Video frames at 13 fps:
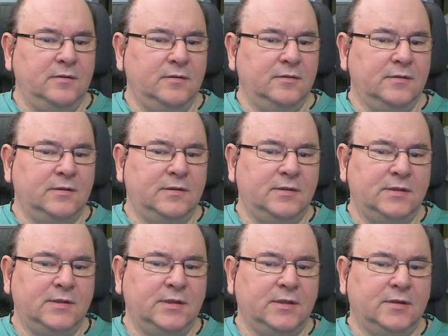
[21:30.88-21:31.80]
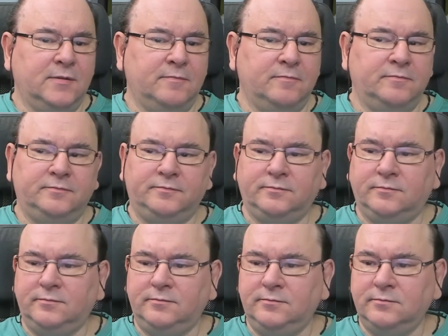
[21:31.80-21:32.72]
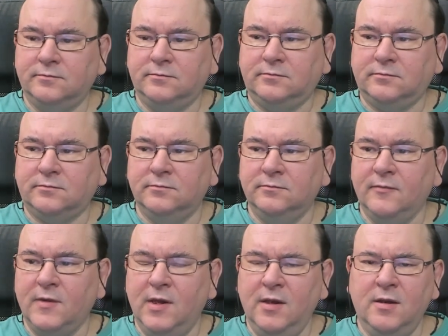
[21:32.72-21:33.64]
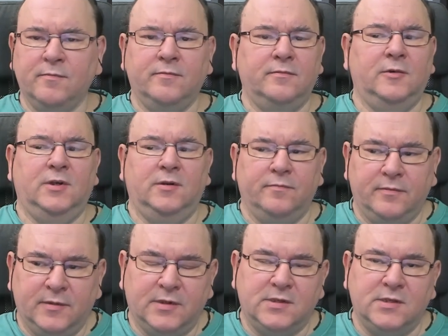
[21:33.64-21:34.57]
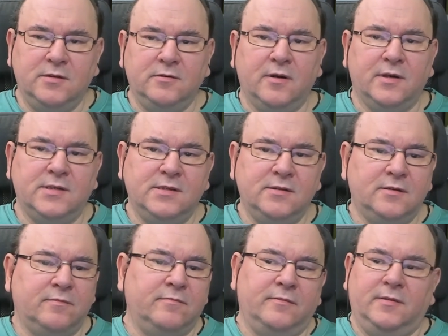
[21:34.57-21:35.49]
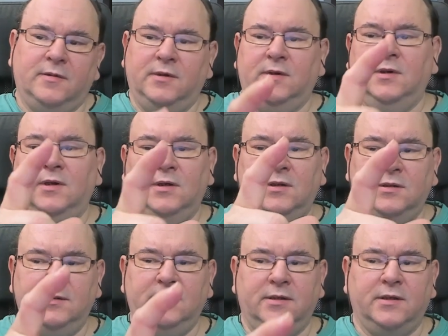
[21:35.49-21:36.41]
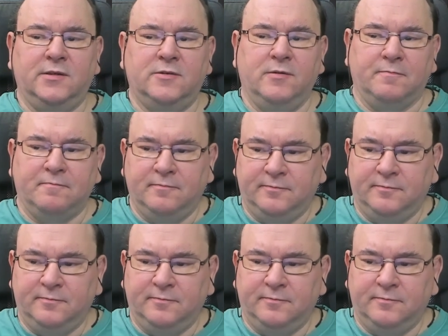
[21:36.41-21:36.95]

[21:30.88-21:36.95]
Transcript: And um, yeah, well, I'll see you guys in the in the next one.